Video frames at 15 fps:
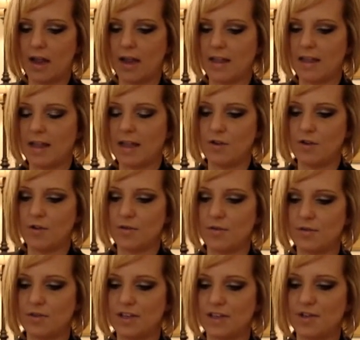And then
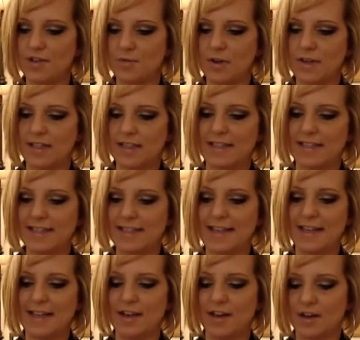use each one to
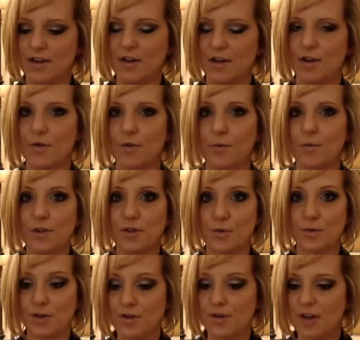see
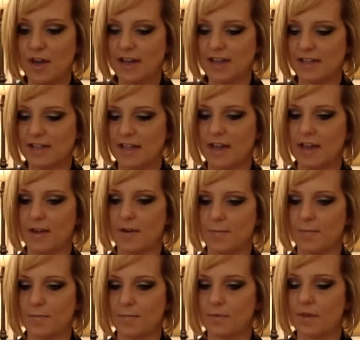which one you guys think
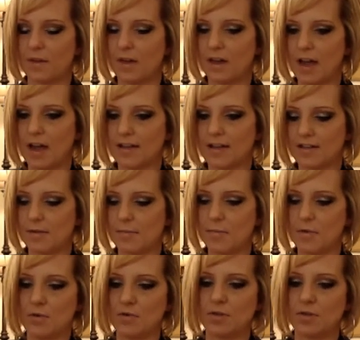has the
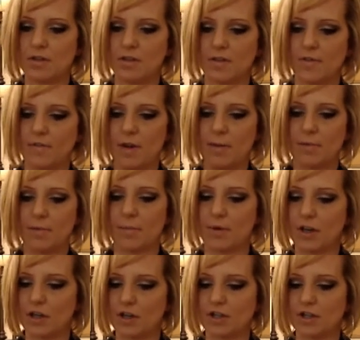most vapor
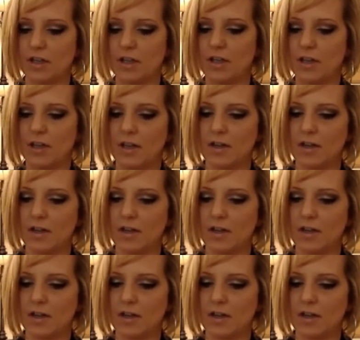production.